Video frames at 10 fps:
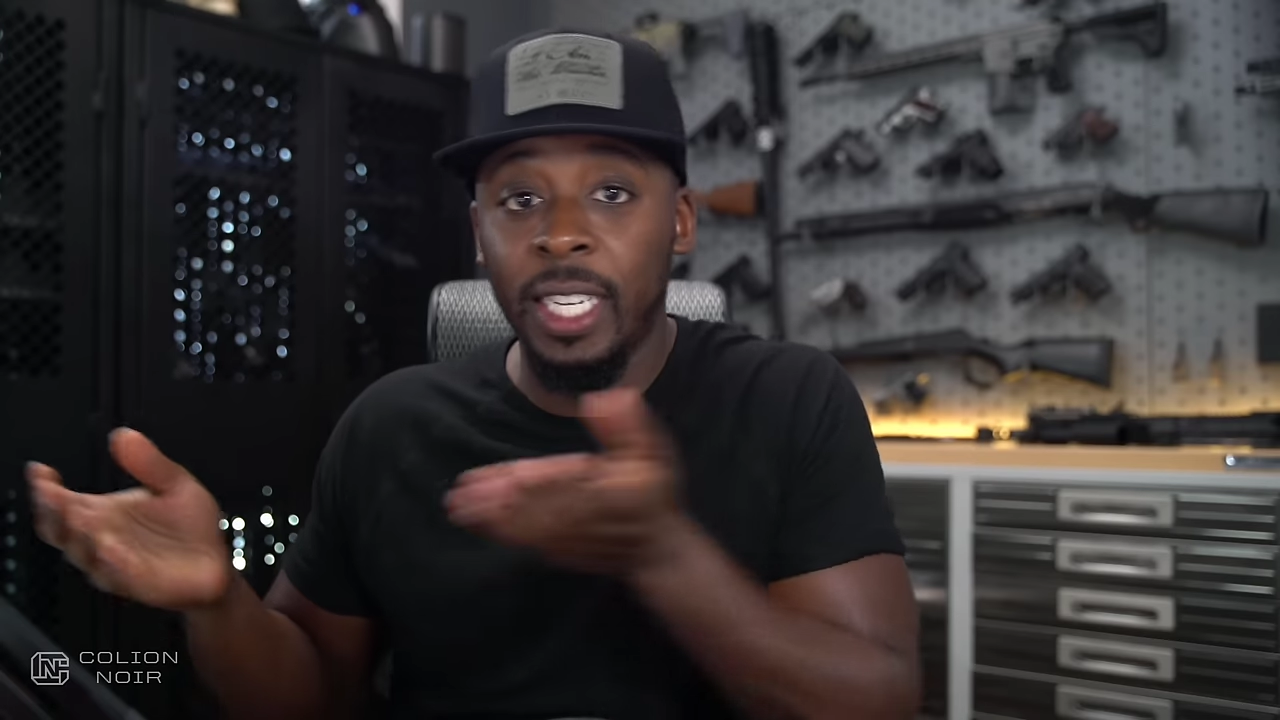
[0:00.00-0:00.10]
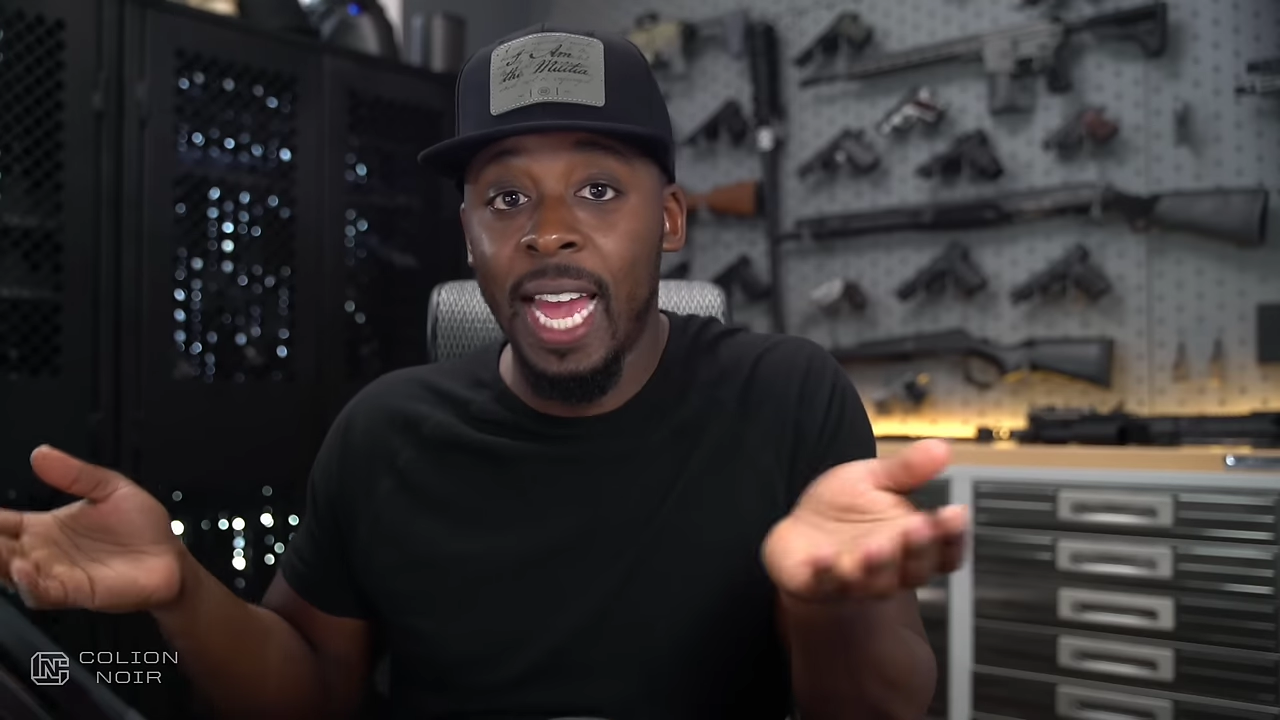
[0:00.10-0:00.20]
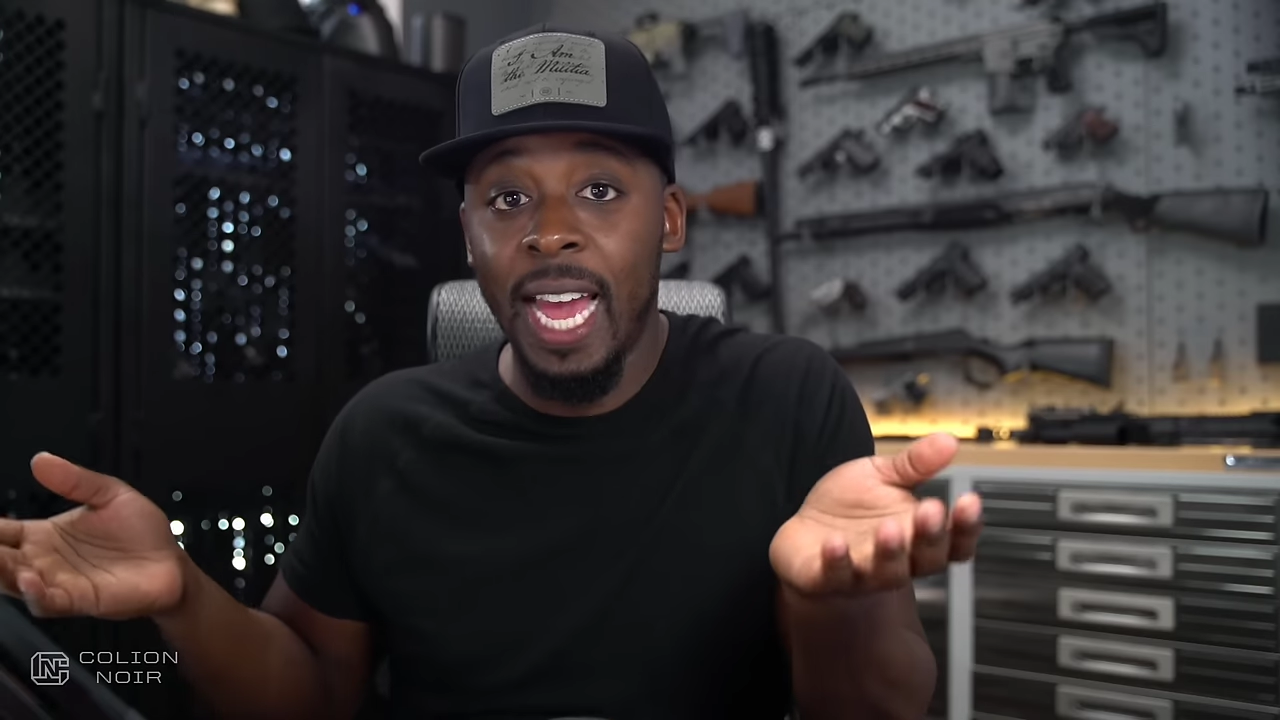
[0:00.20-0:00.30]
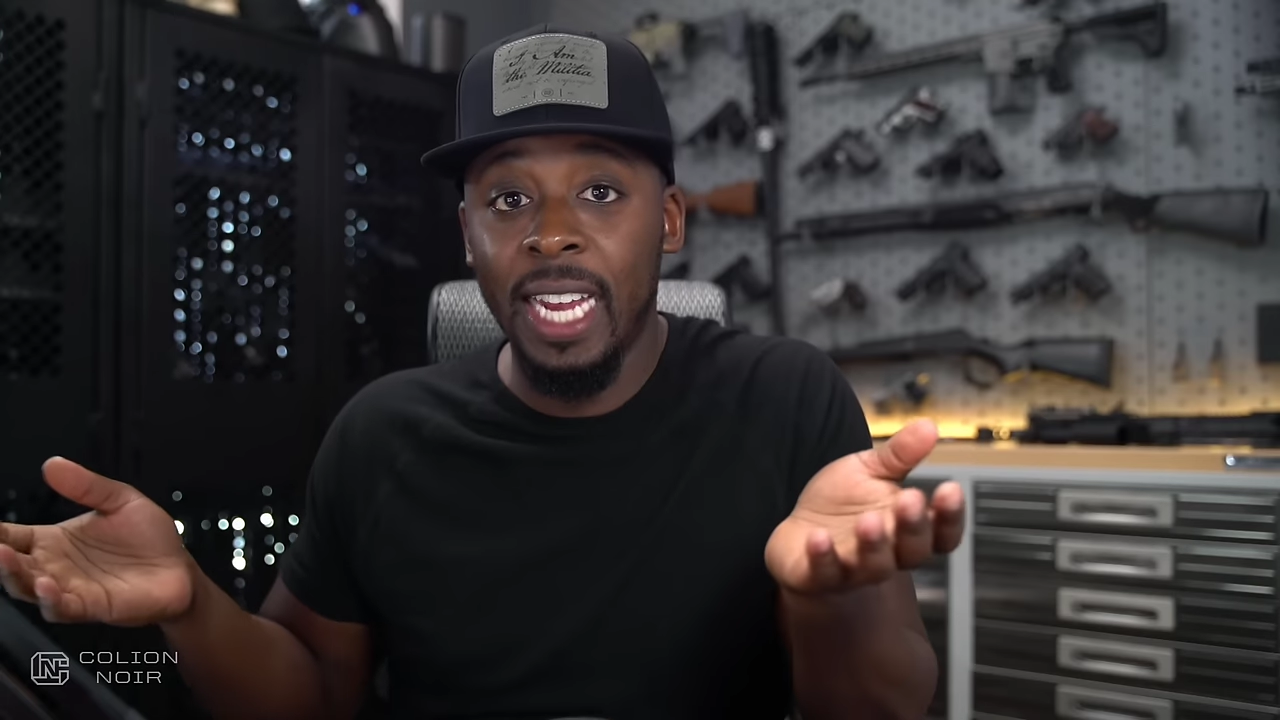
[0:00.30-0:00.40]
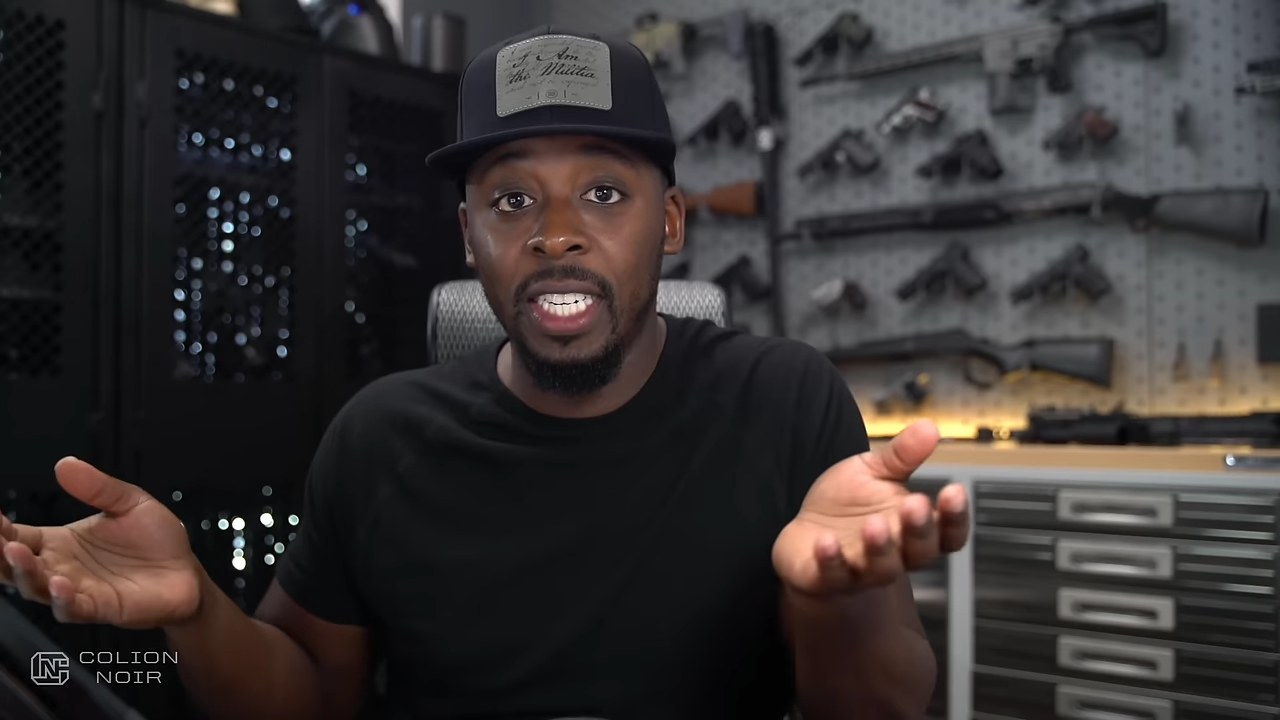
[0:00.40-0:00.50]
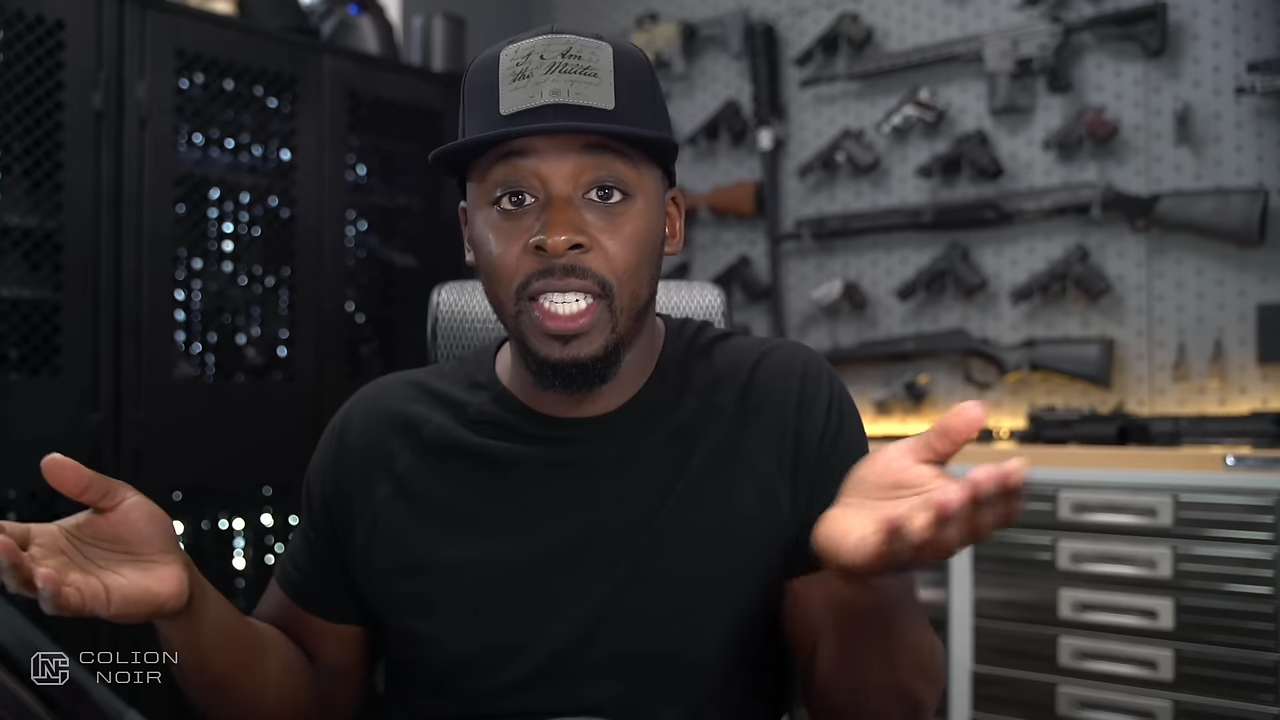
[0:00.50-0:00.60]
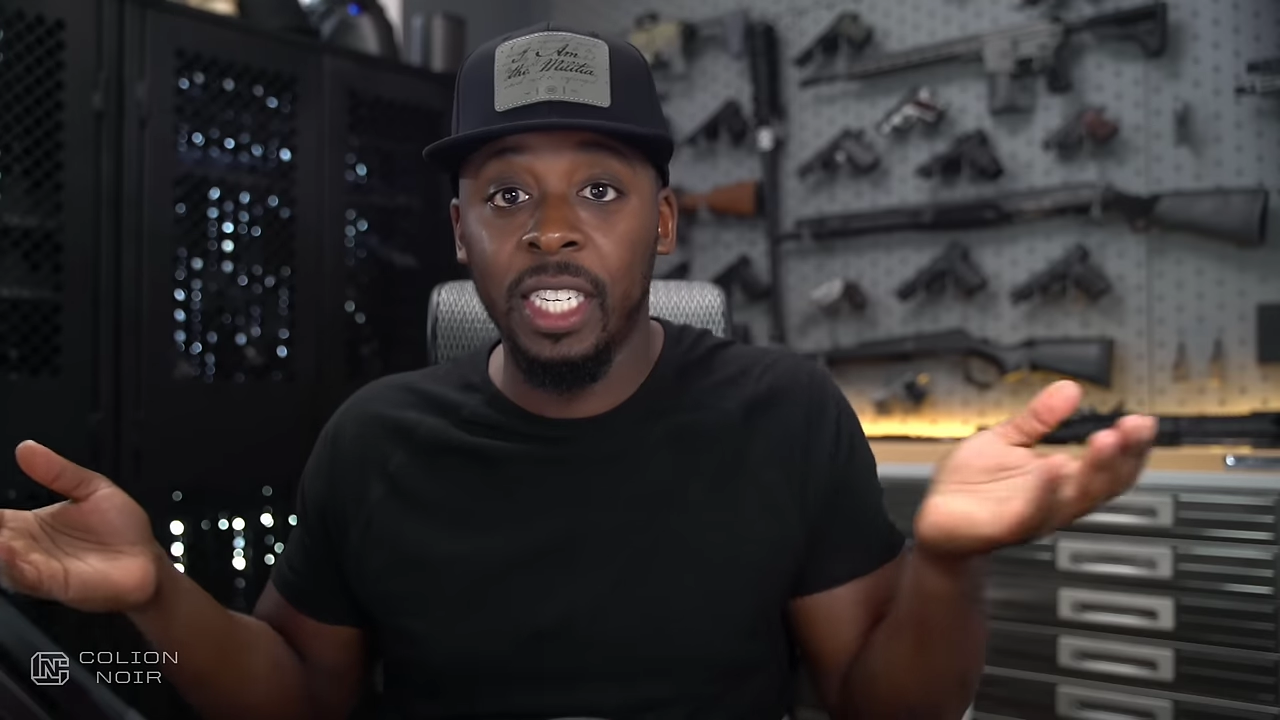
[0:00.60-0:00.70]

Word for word: in Canada